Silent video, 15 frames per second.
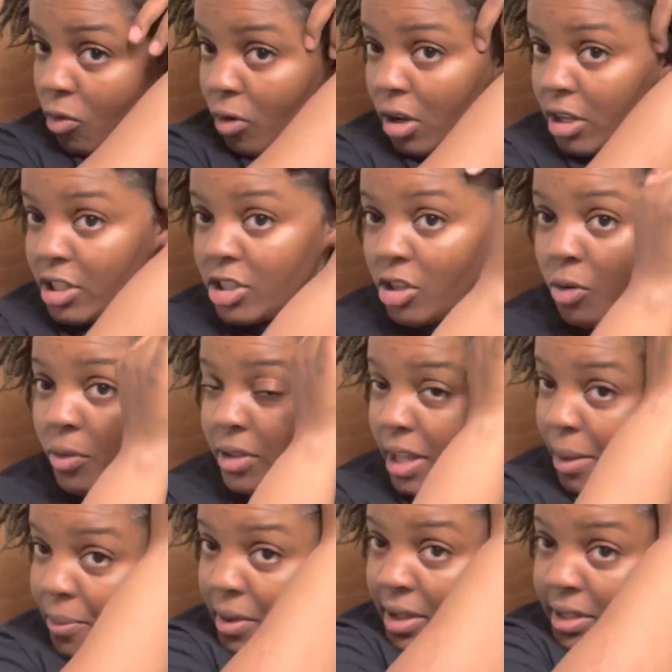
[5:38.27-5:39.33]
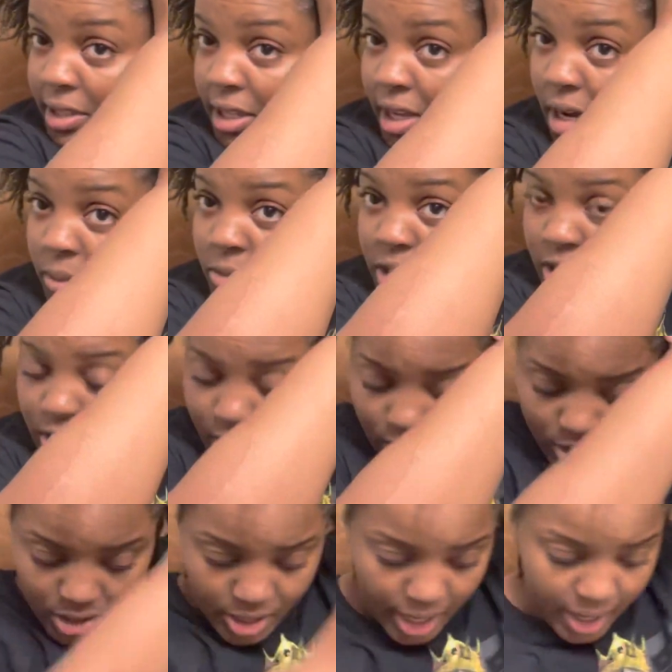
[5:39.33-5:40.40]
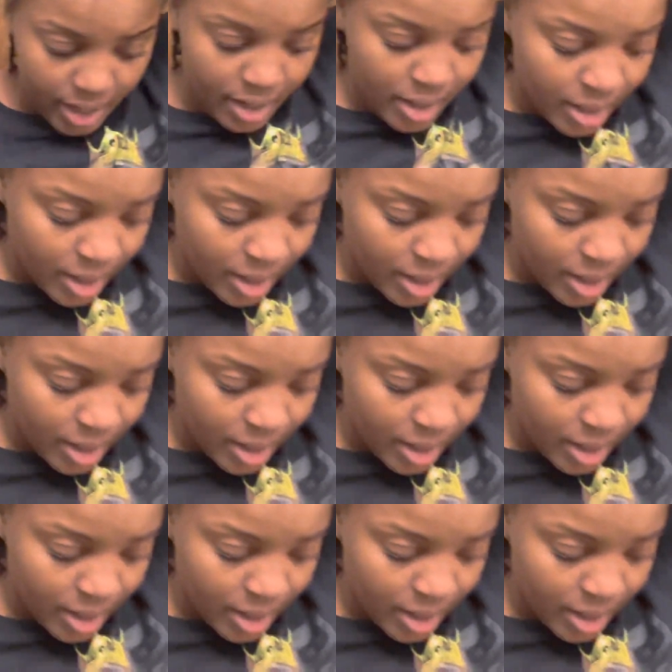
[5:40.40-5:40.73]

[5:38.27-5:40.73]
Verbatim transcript: run. So with that being said, I'm just going to say